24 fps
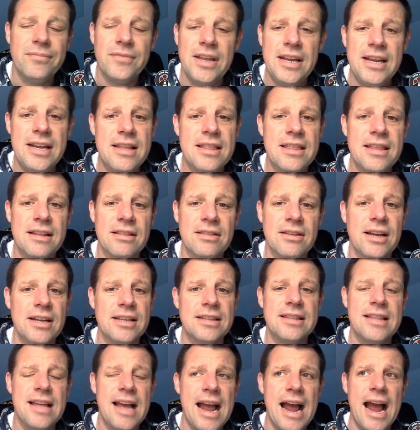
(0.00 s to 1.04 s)
anything
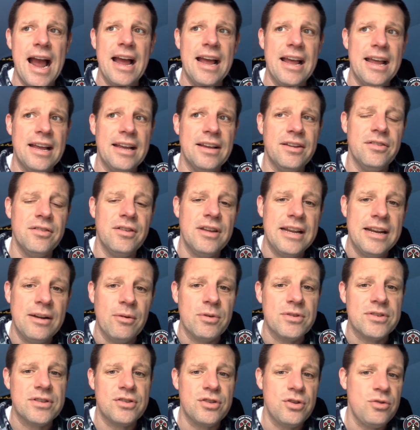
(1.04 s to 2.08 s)
like that. And it
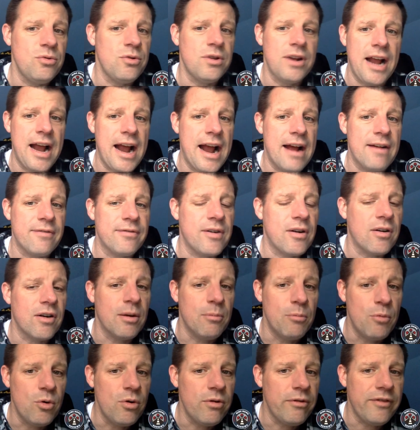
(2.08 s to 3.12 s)
was a 2.5 hour
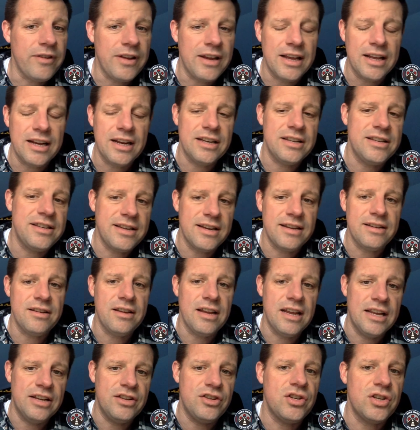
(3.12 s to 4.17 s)
movie, and it
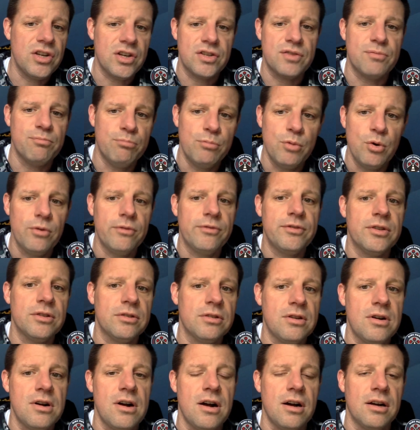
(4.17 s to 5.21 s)
just moved
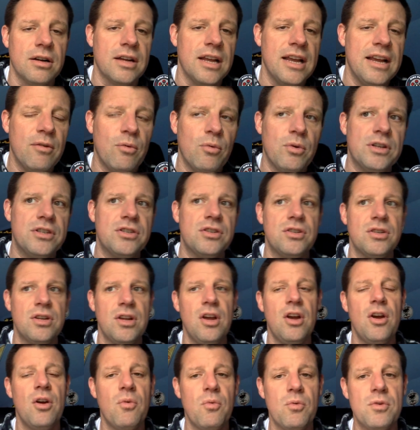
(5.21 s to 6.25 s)
along, in which
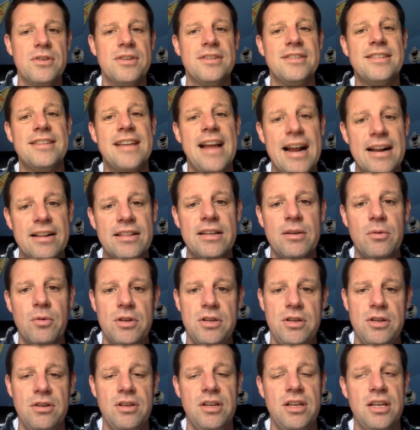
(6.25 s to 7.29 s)
exactly
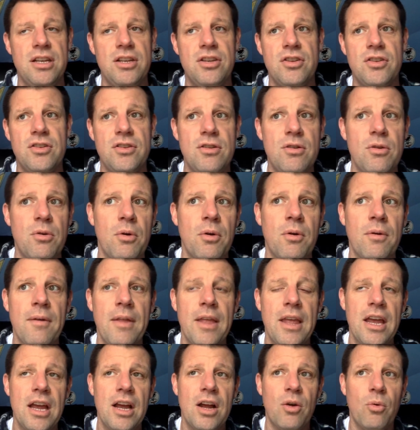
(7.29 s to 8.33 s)
what you need to do
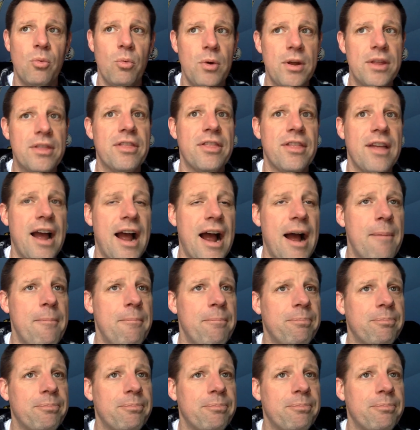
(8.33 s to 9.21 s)
with that.